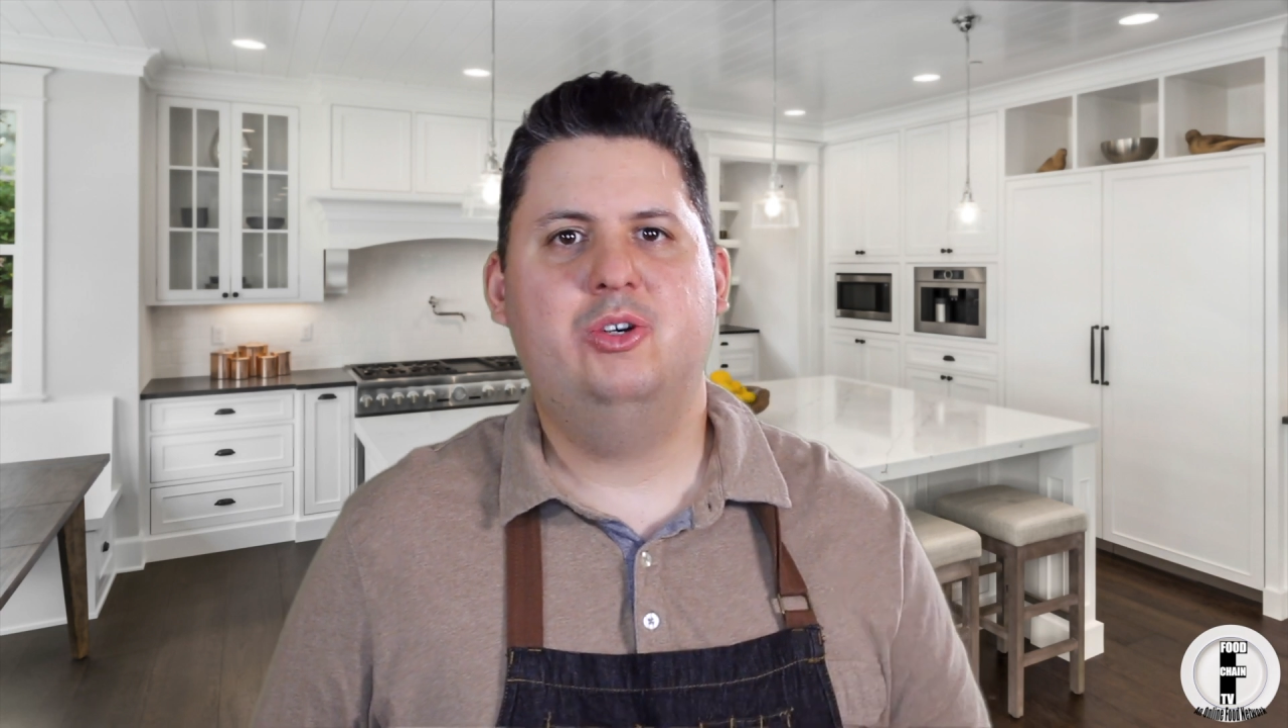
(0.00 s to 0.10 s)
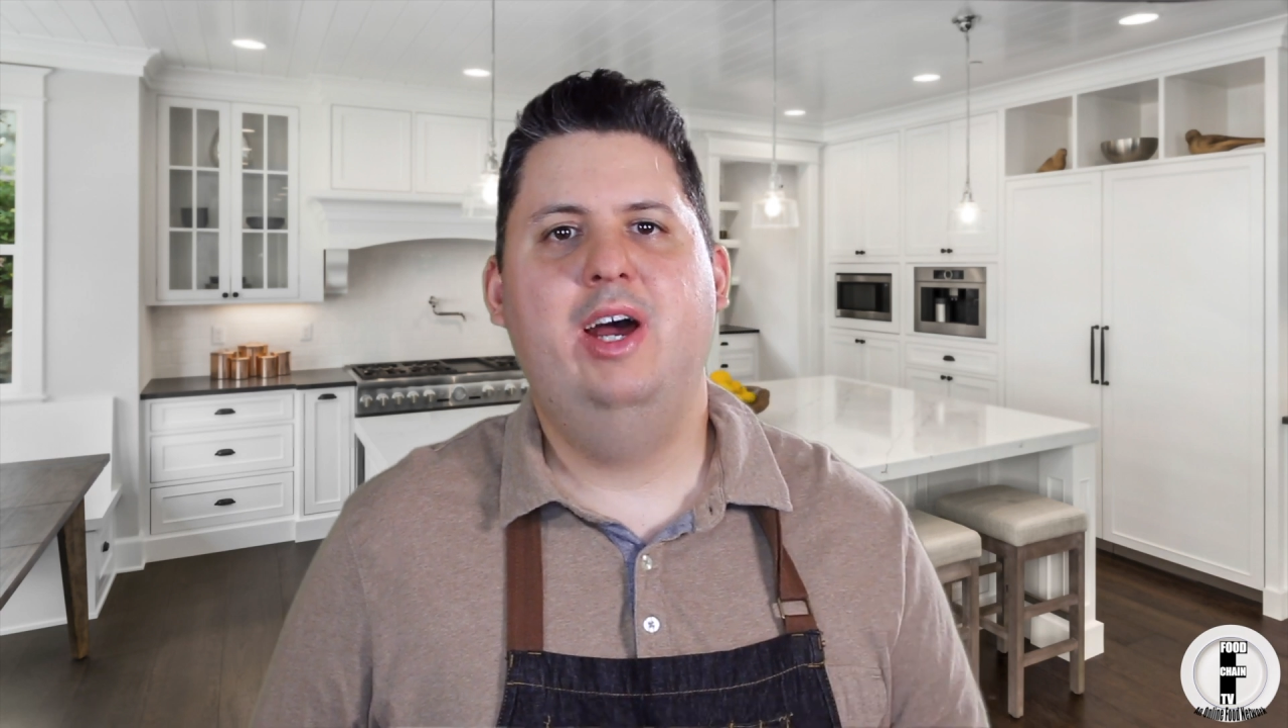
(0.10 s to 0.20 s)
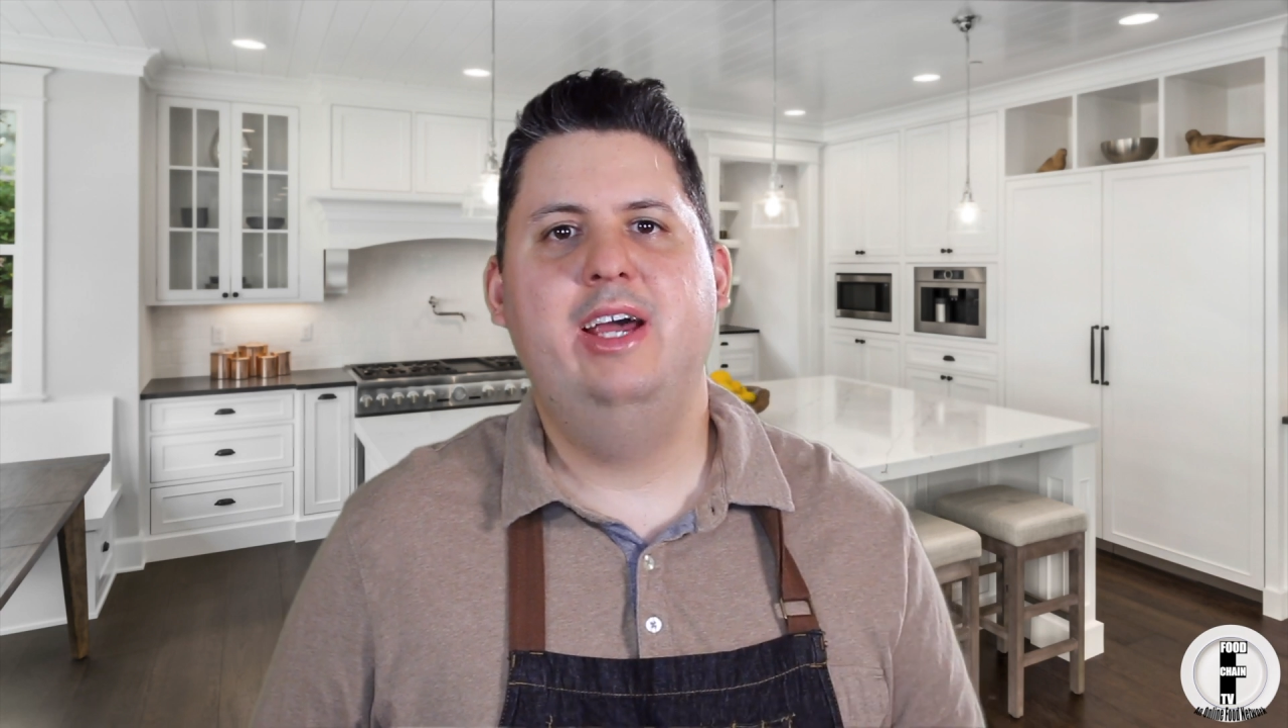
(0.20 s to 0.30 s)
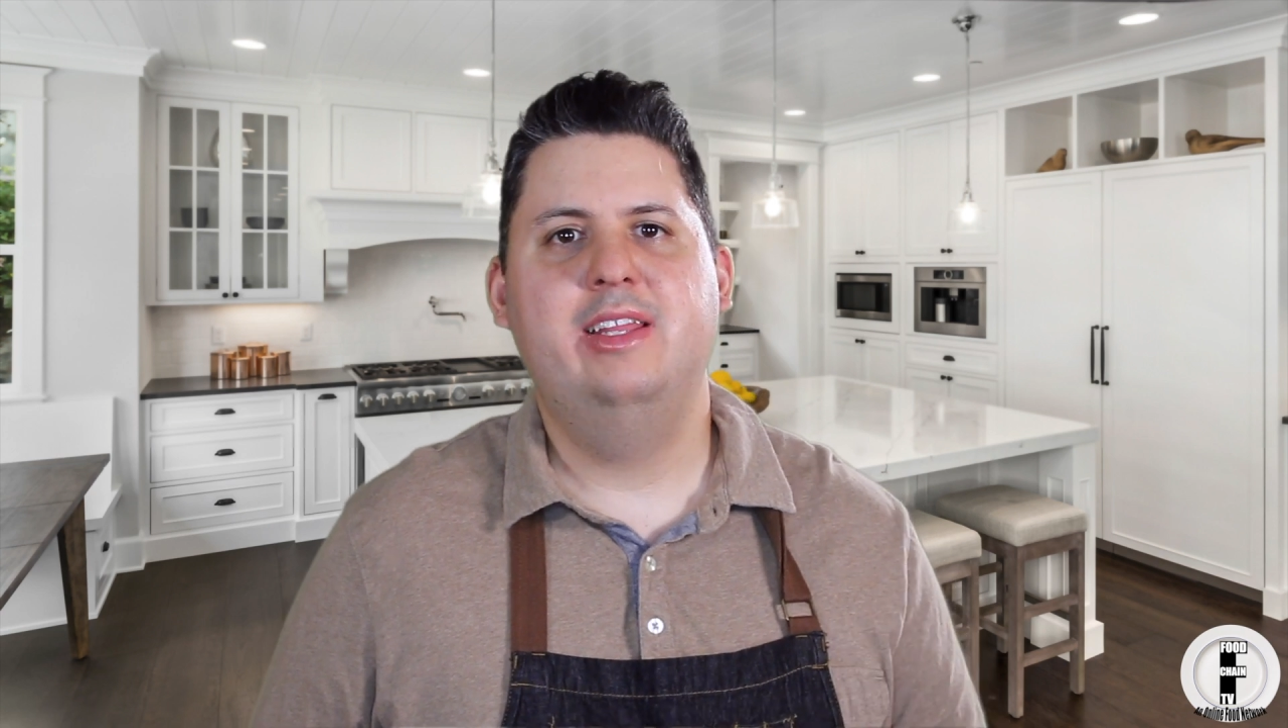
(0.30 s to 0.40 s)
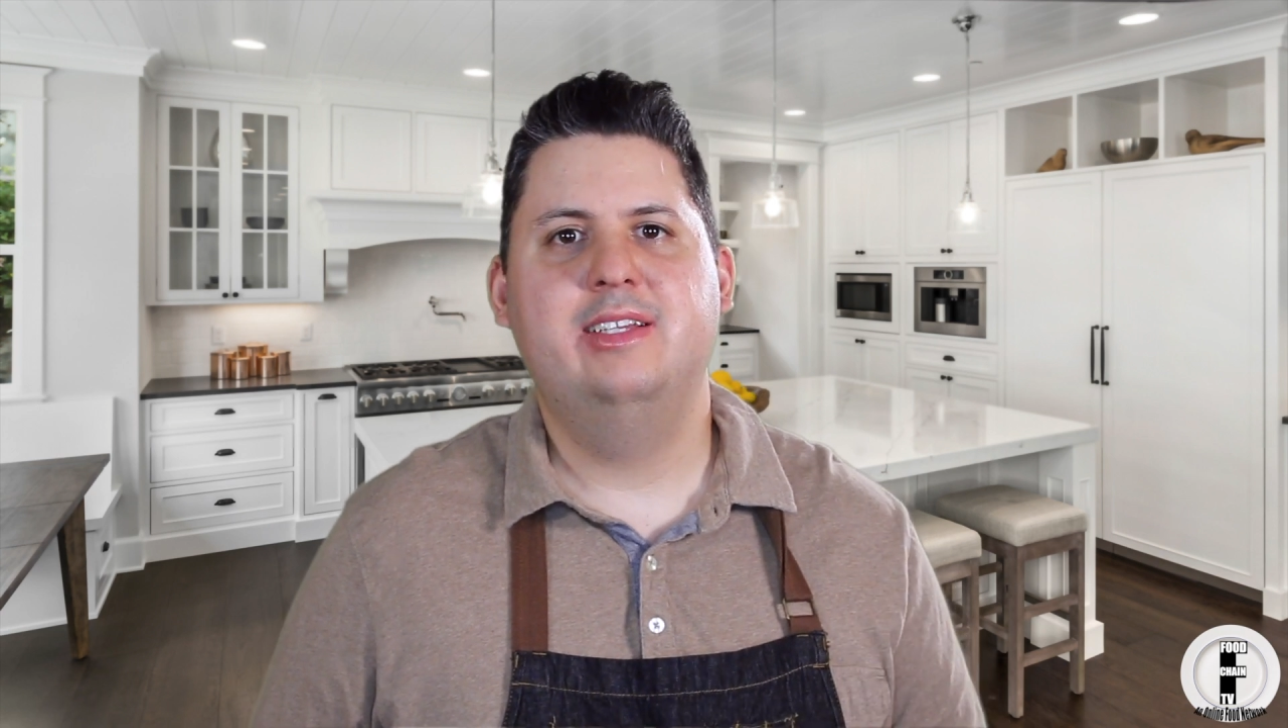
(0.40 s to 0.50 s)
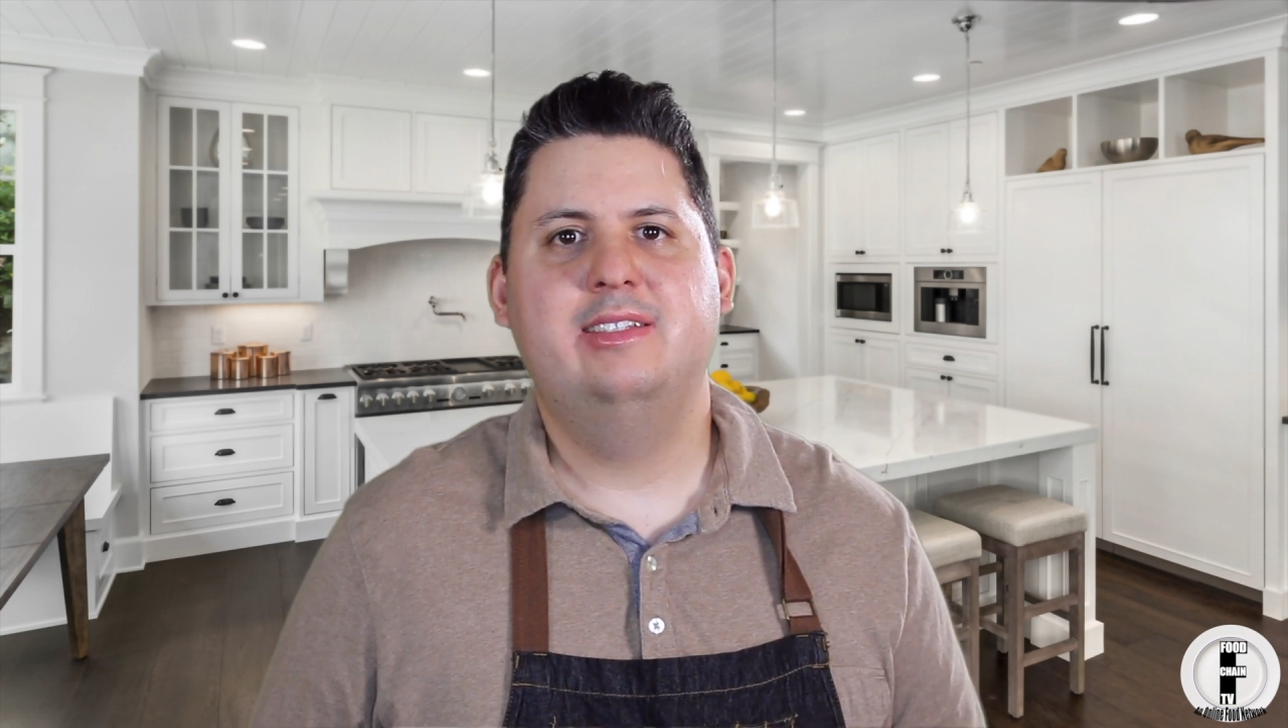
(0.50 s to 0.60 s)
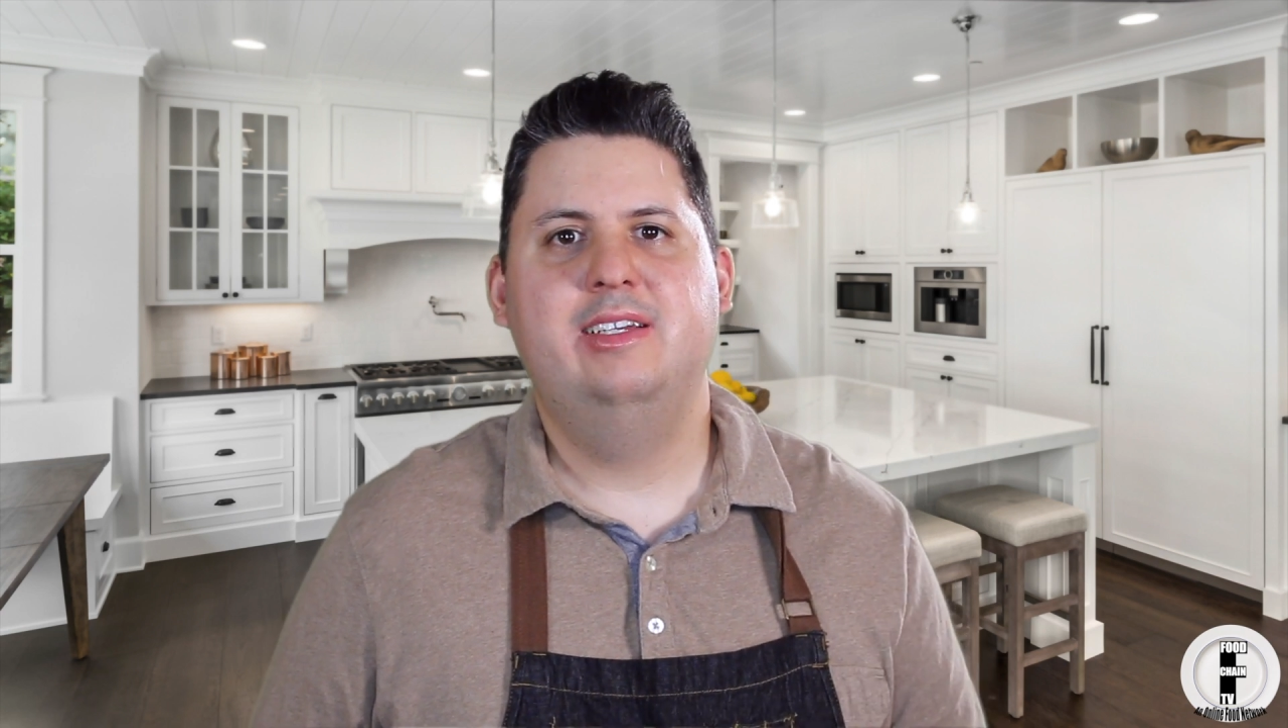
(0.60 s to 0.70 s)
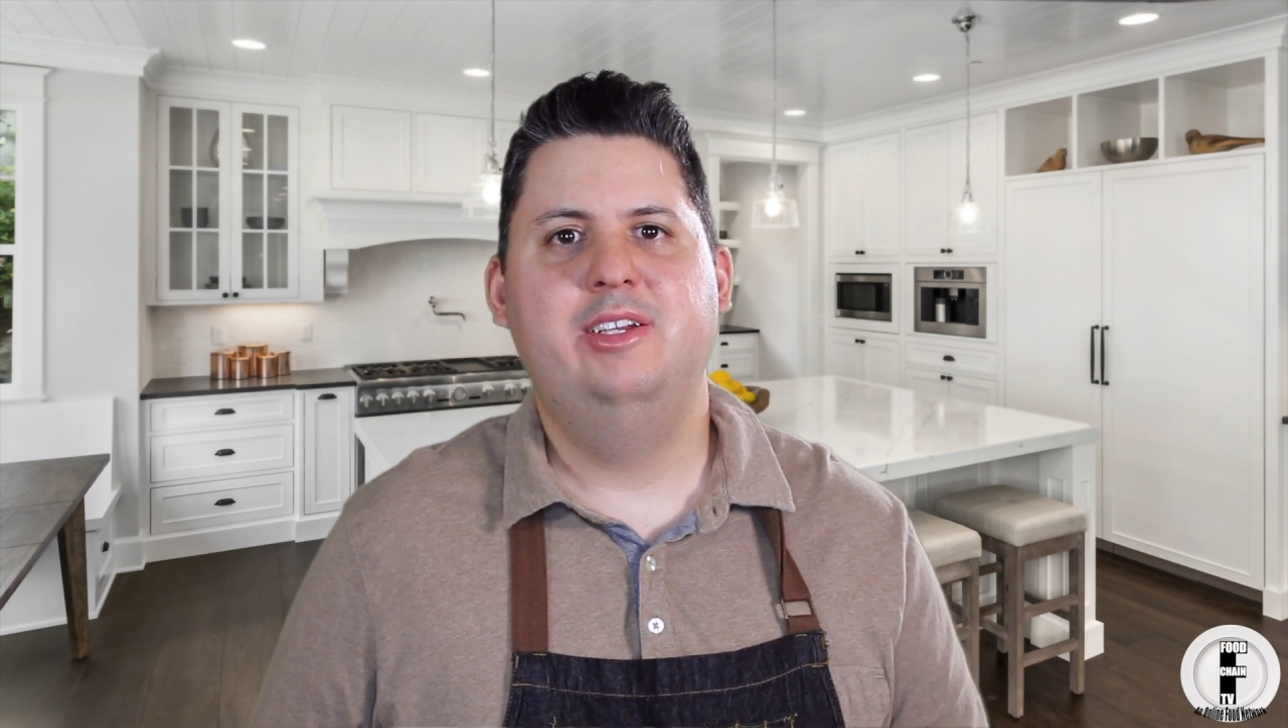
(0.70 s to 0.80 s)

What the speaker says: try this,